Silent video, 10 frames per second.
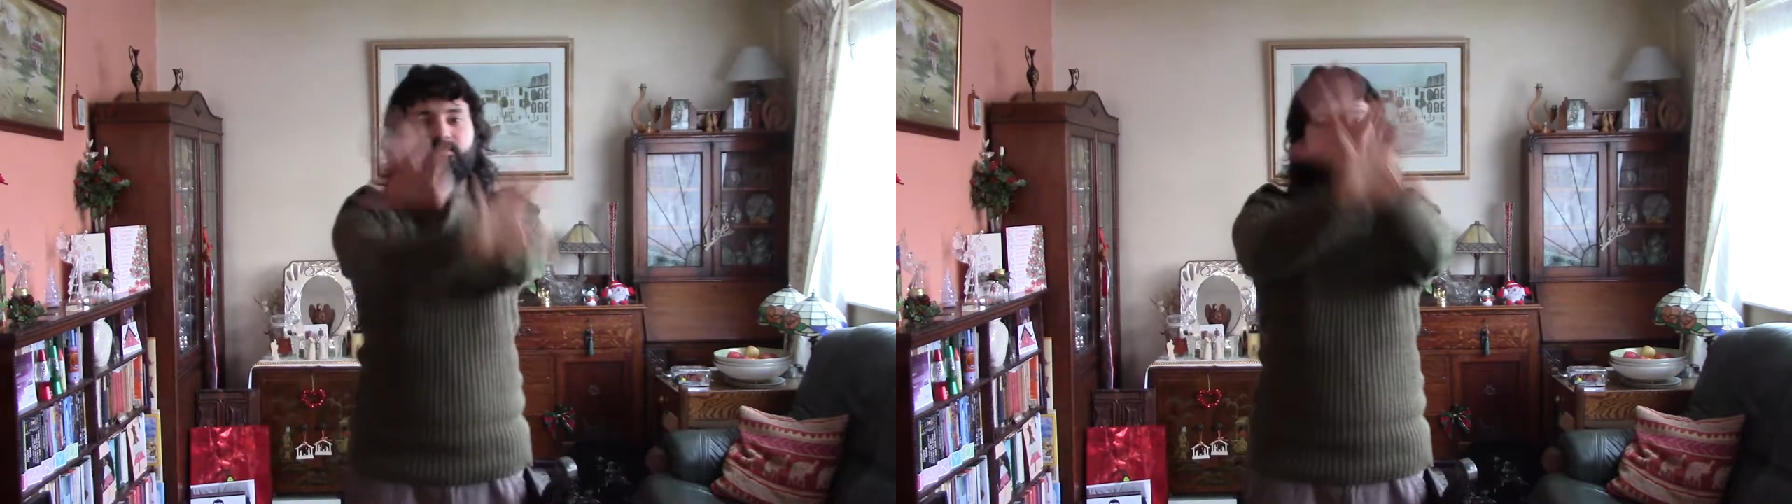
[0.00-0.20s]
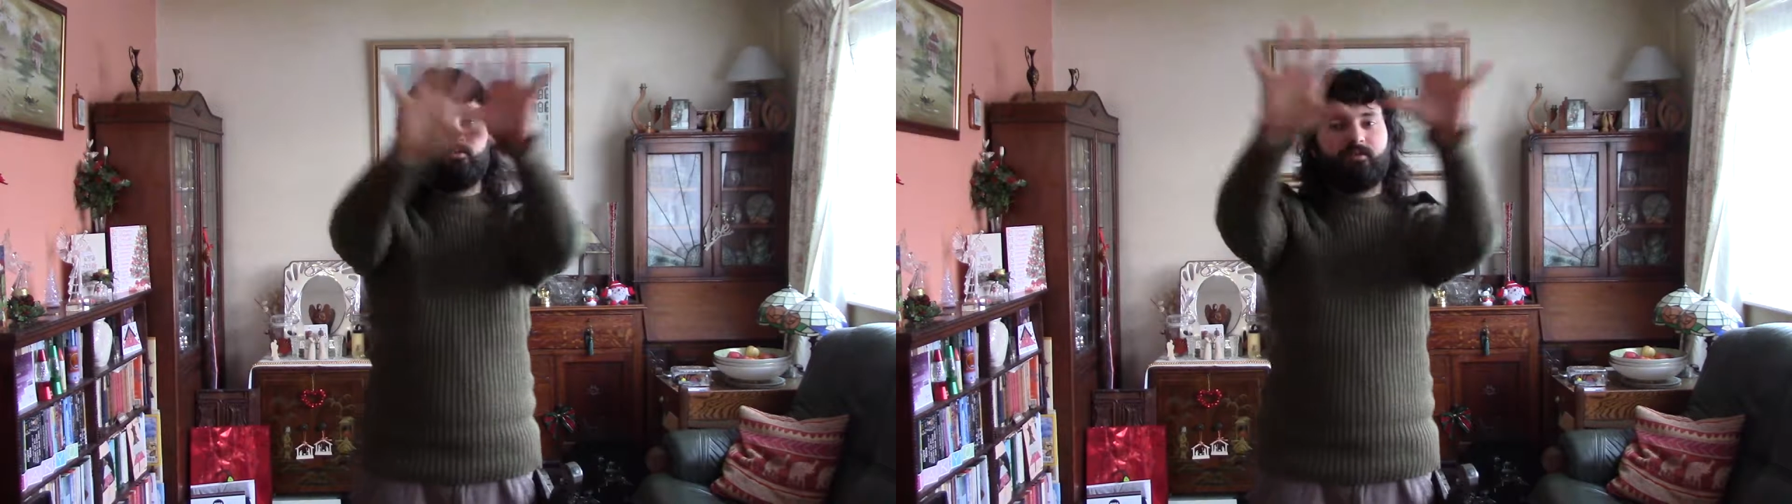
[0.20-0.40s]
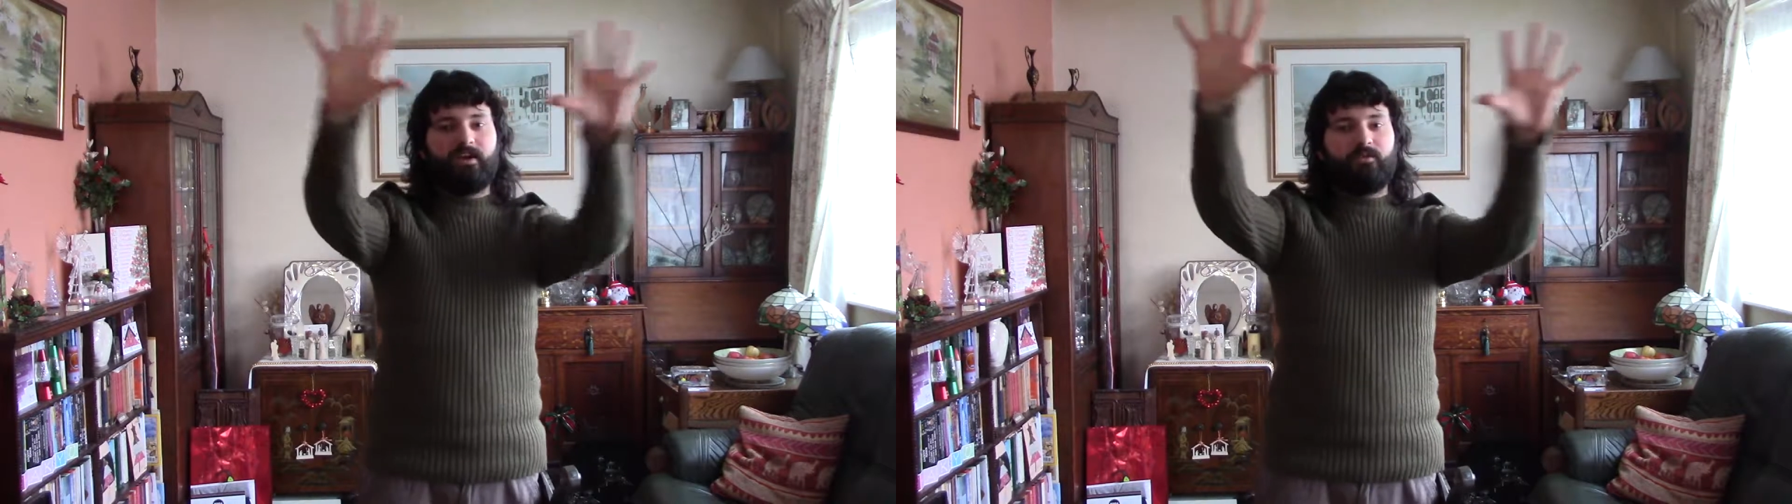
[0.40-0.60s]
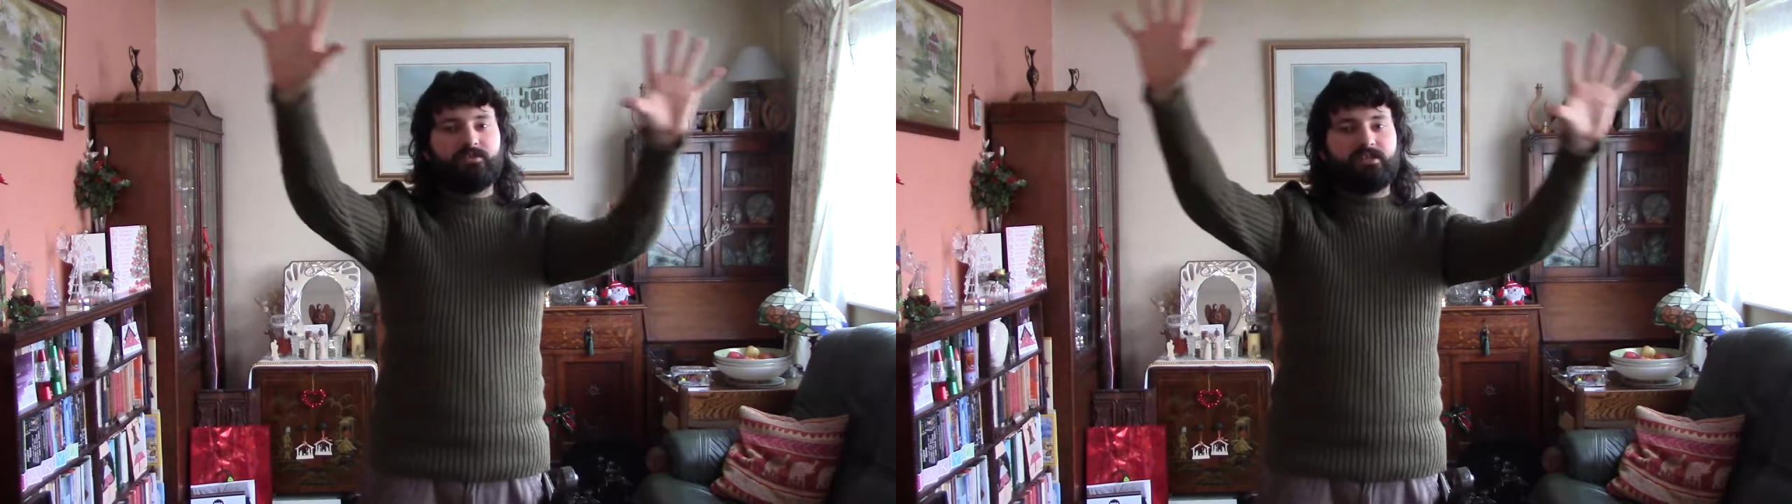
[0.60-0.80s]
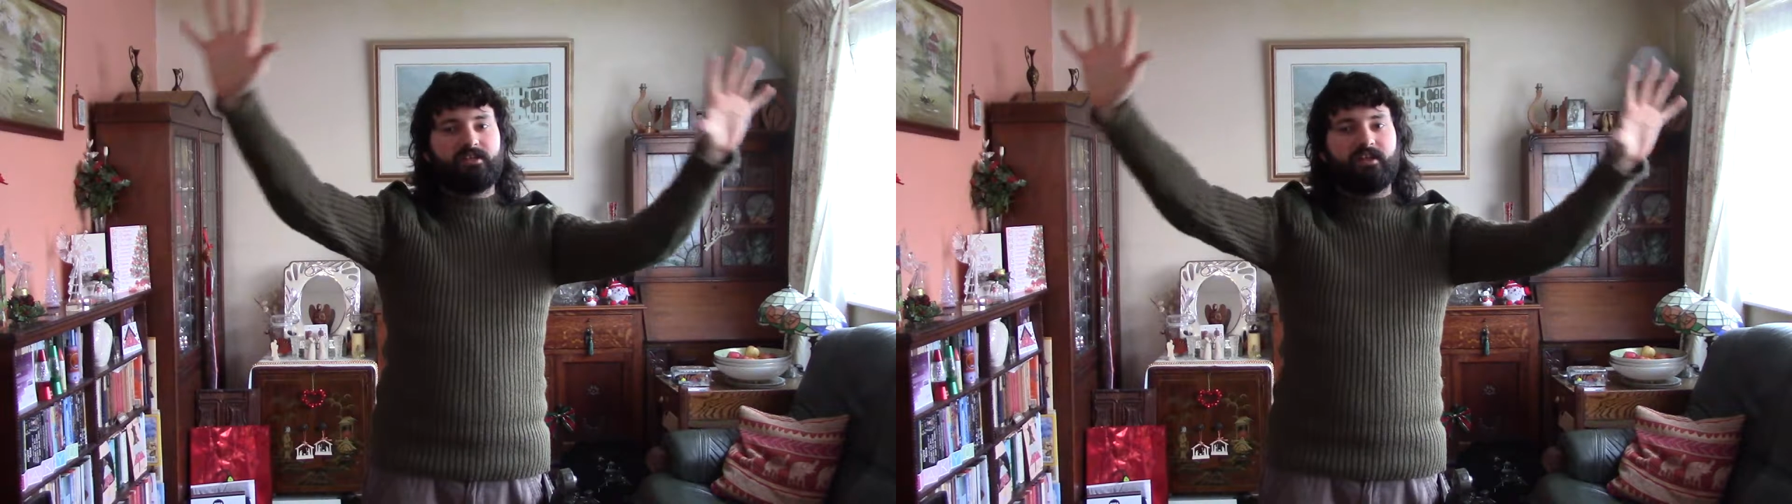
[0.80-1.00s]

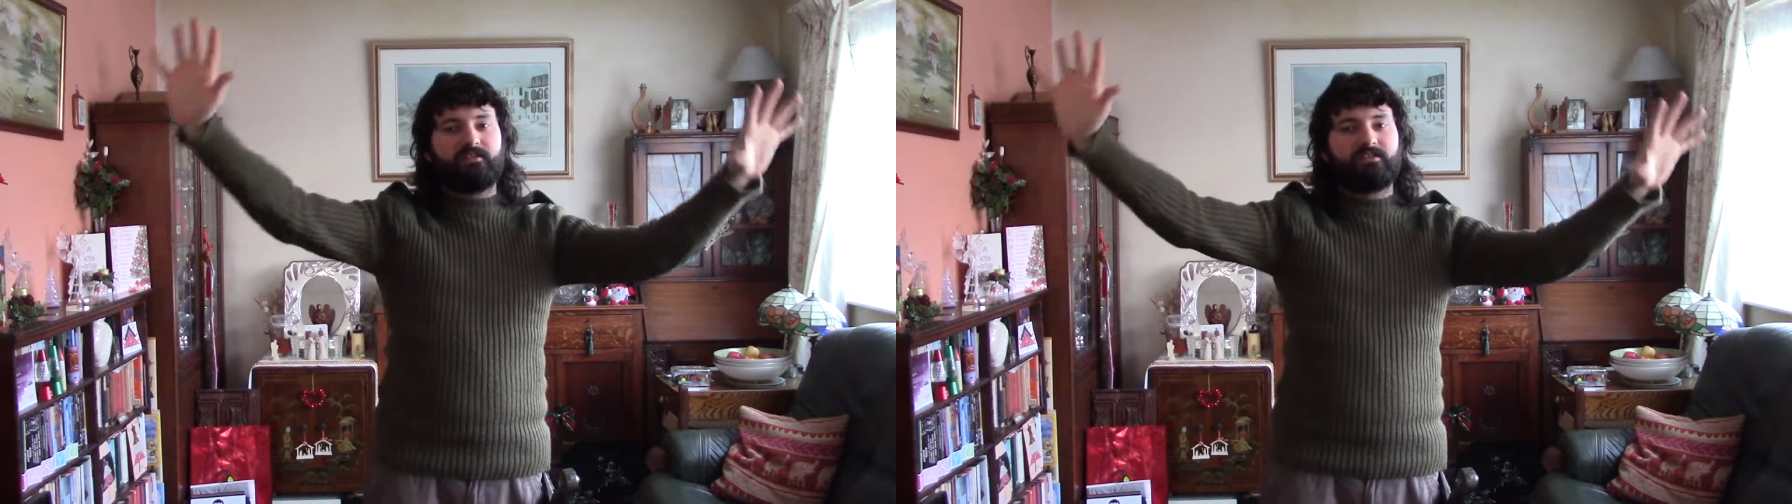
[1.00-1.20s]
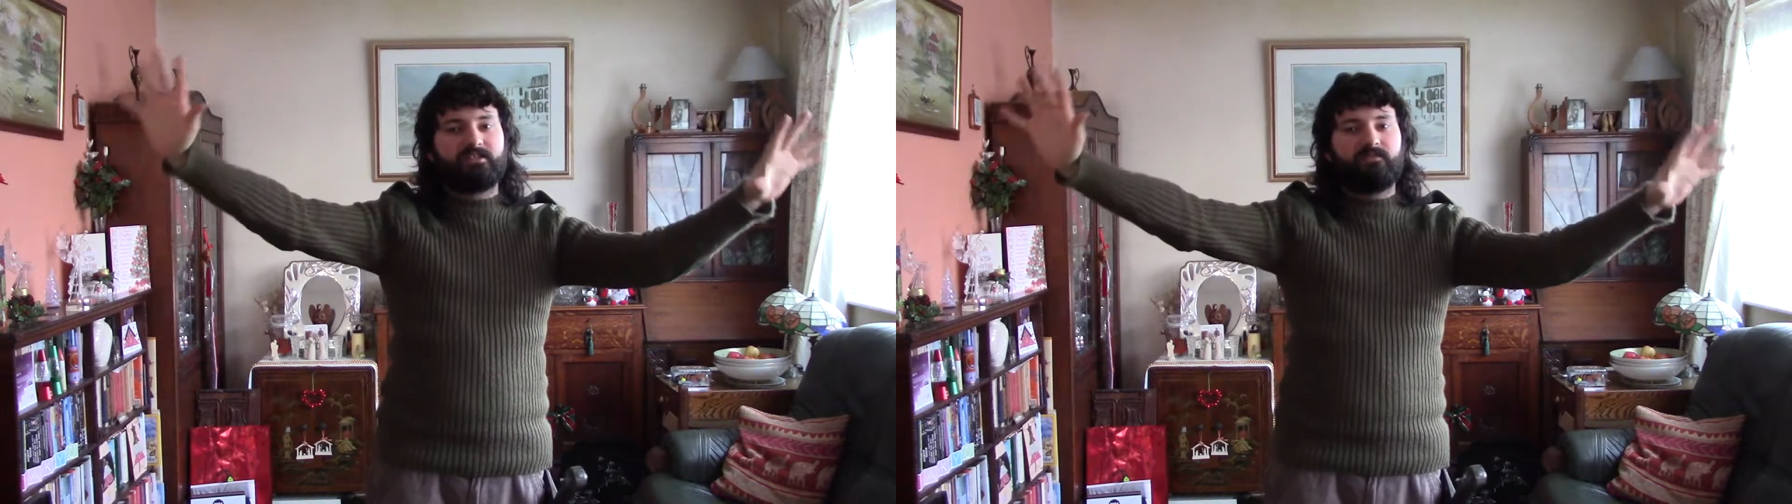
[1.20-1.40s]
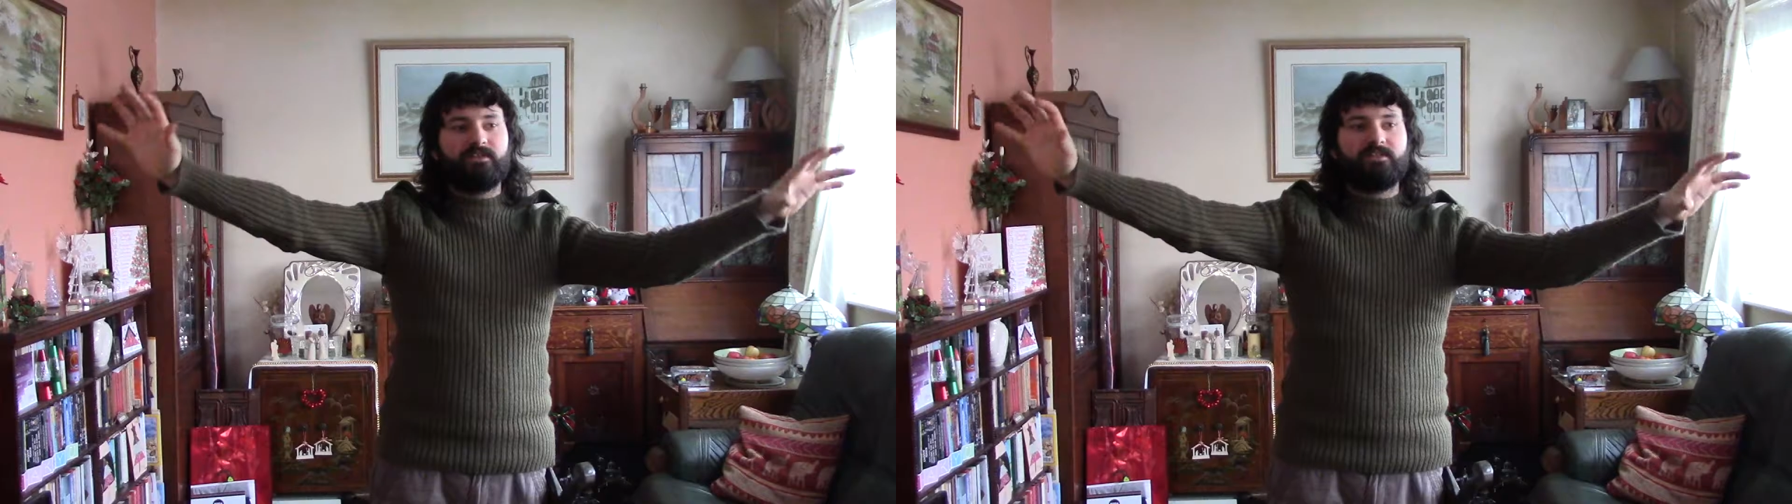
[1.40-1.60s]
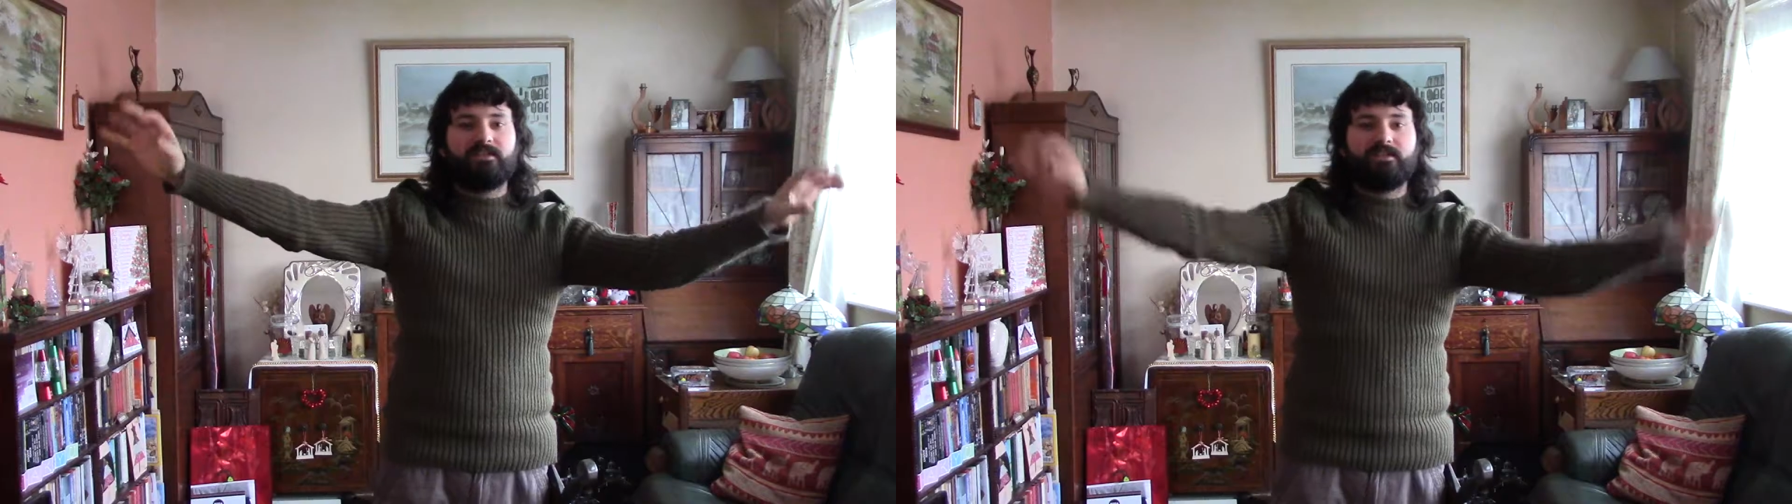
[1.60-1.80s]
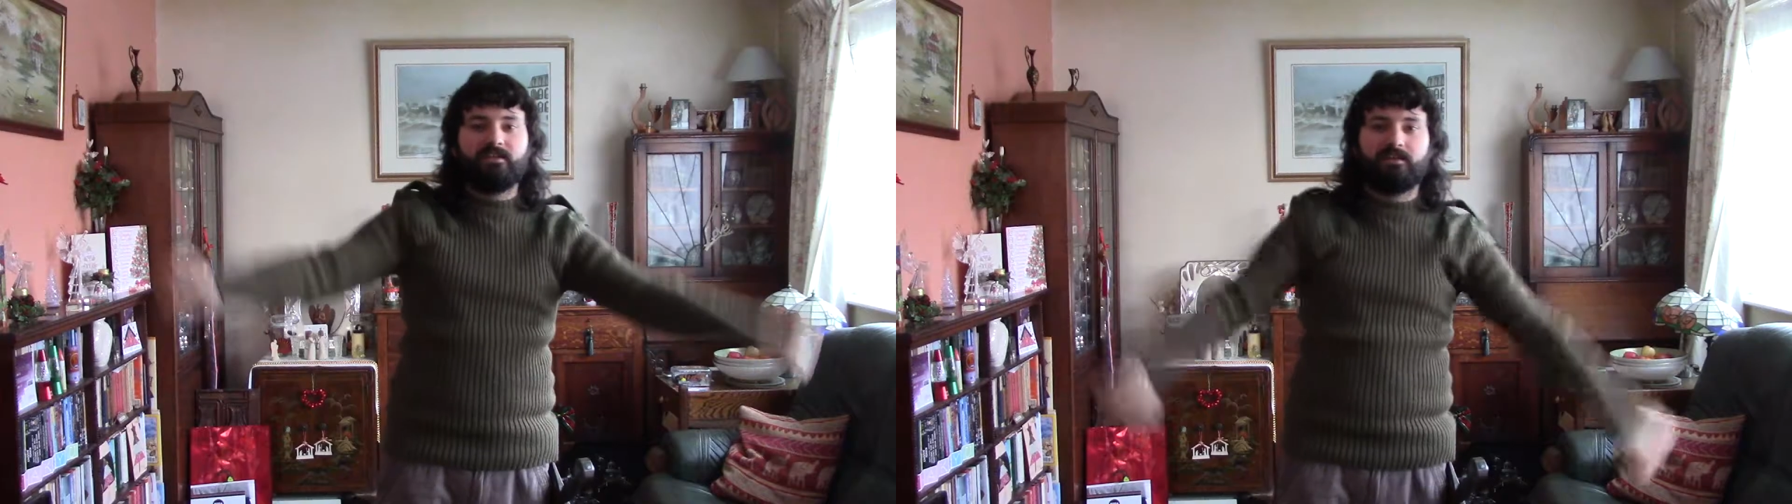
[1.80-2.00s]

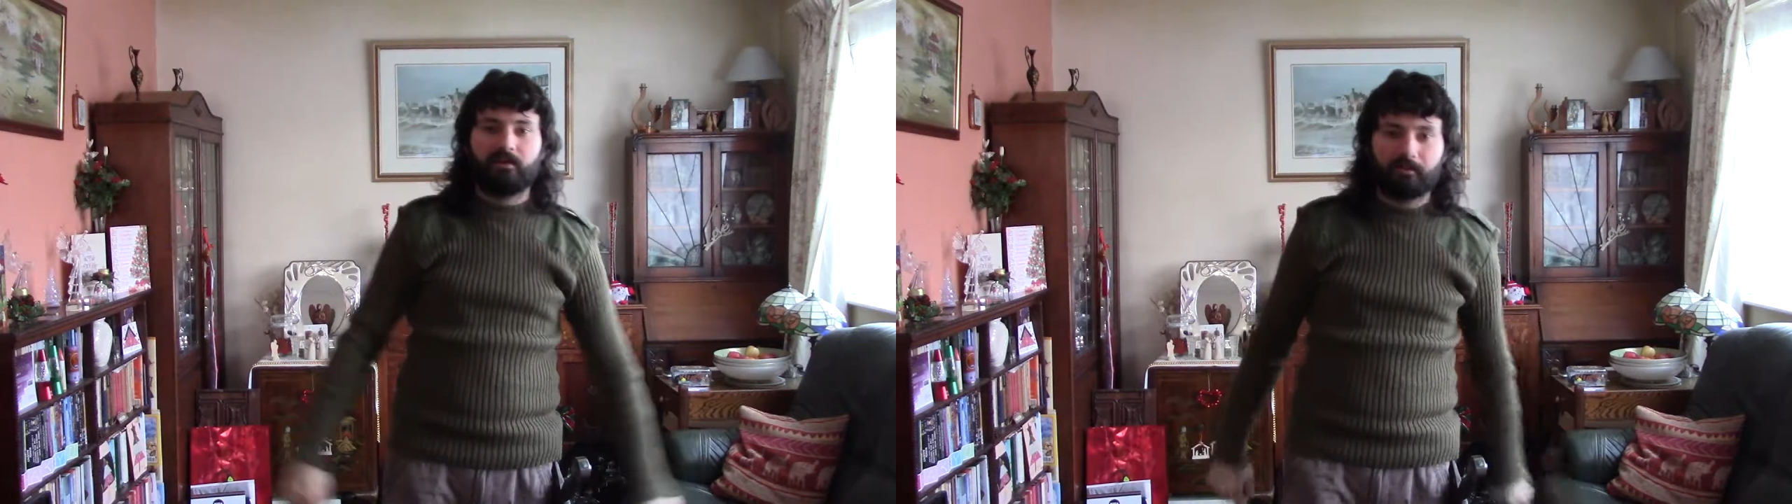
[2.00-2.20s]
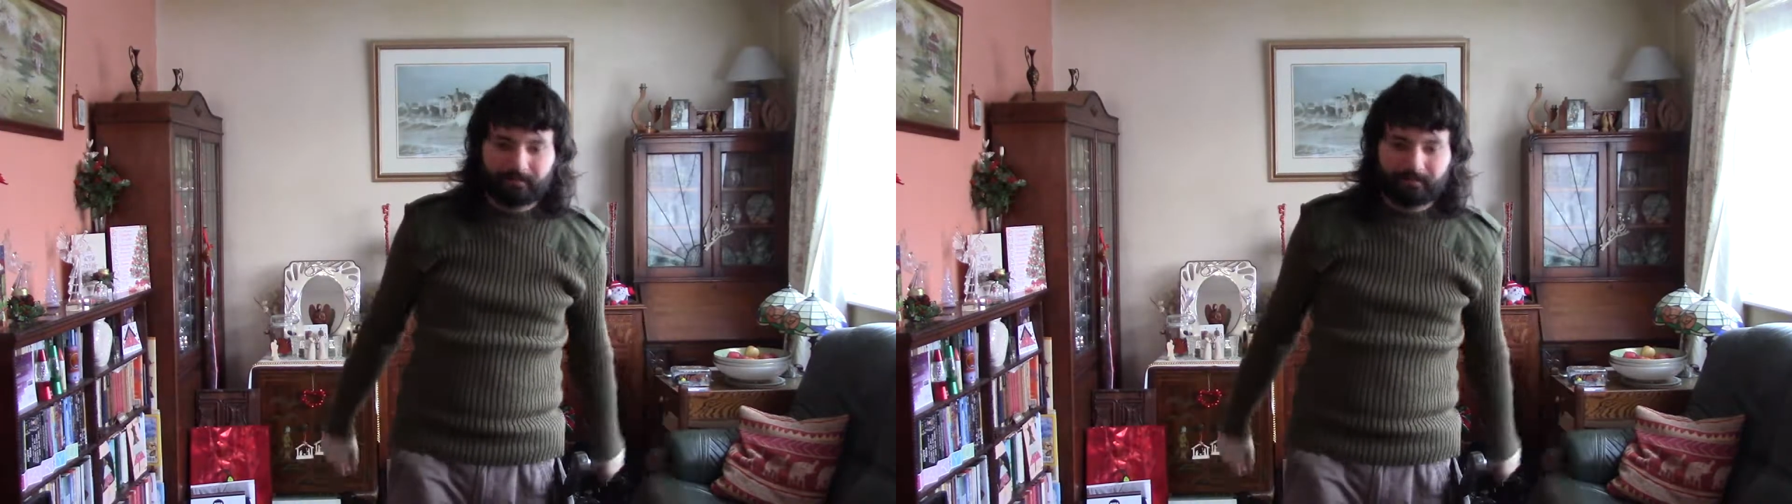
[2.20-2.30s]
2017.